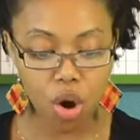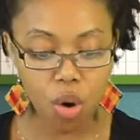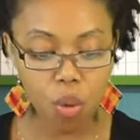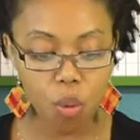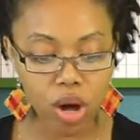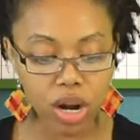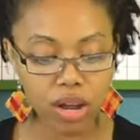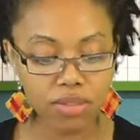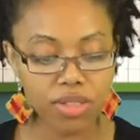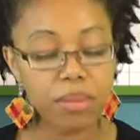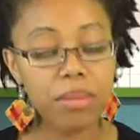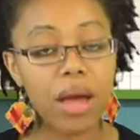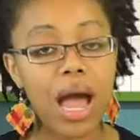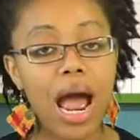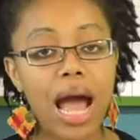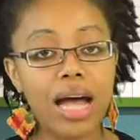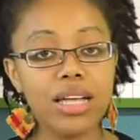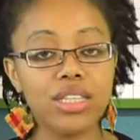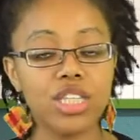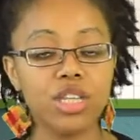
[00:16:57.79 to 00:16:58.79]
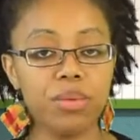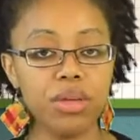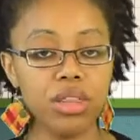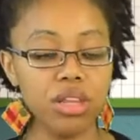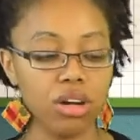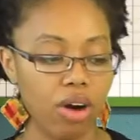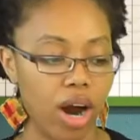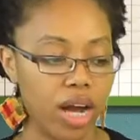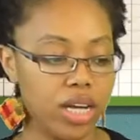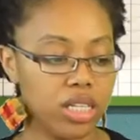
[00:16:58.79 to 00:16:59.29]
One of them has to be
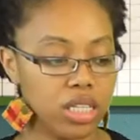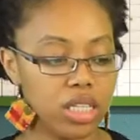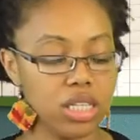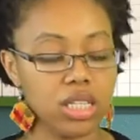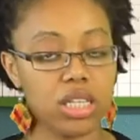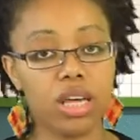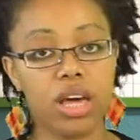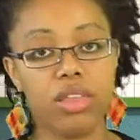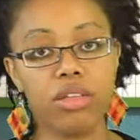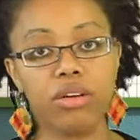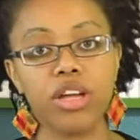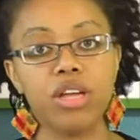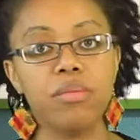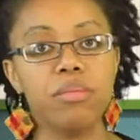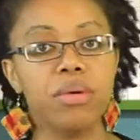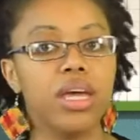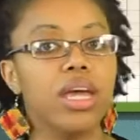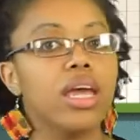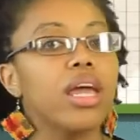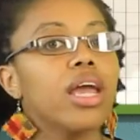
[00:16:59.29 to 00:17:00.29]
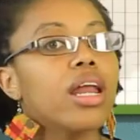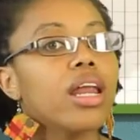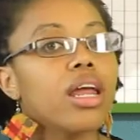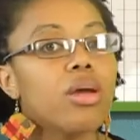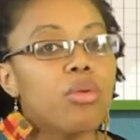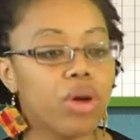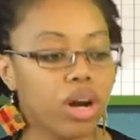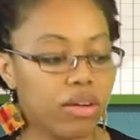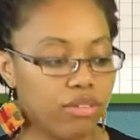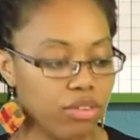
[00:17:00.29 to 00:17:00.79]
The Crisis. The other can be
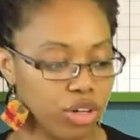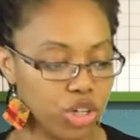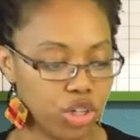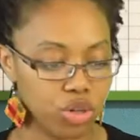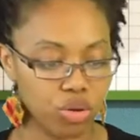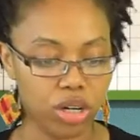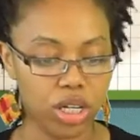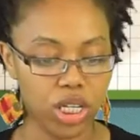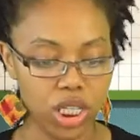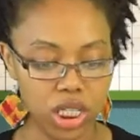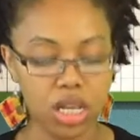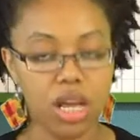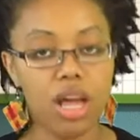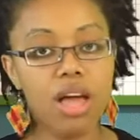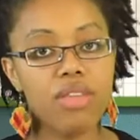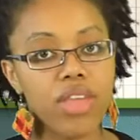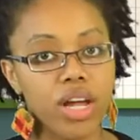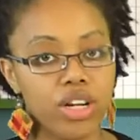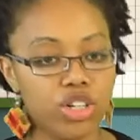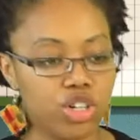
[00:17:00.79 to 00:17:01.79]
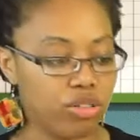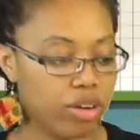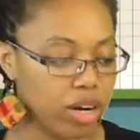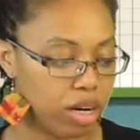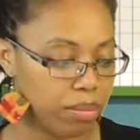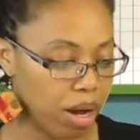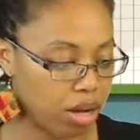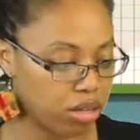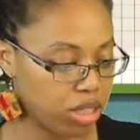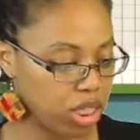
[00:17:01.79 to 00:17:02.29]
any one of your choice that you read
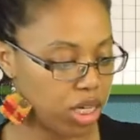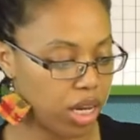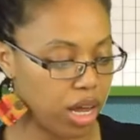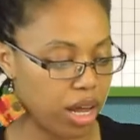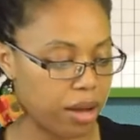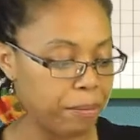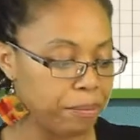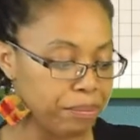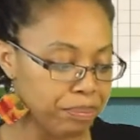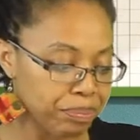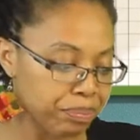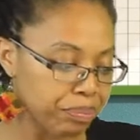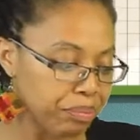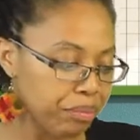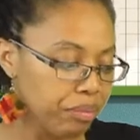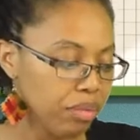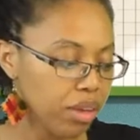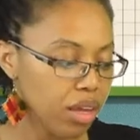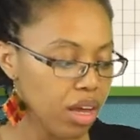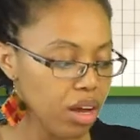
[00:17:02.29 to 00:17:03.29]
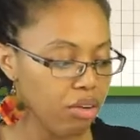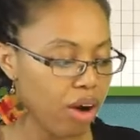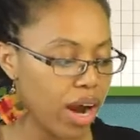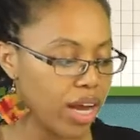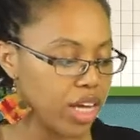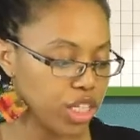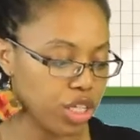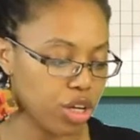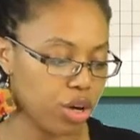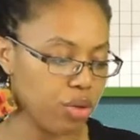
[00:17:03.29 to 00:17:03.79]
about today. All
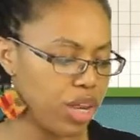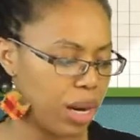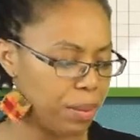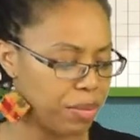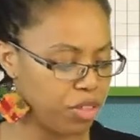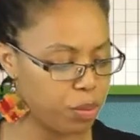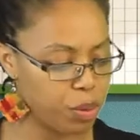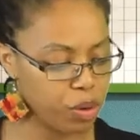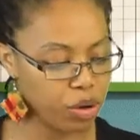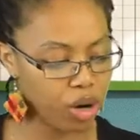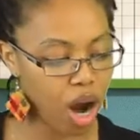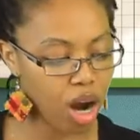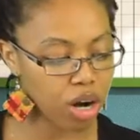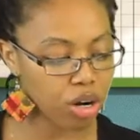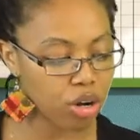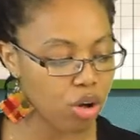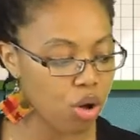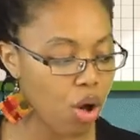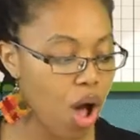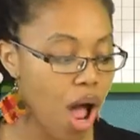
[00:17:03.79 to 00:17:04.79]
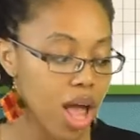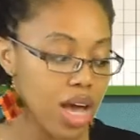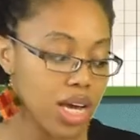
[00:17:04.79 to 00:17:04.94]
right, so the name of the periodical,